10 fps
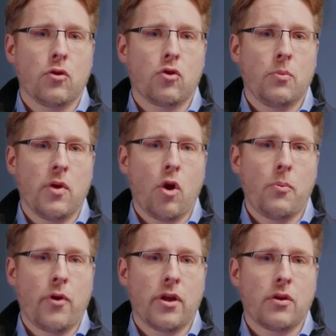to be
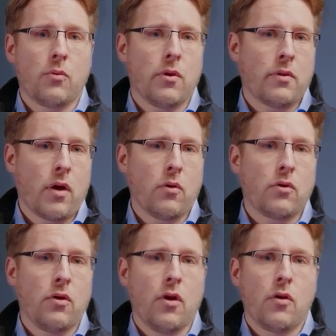operated without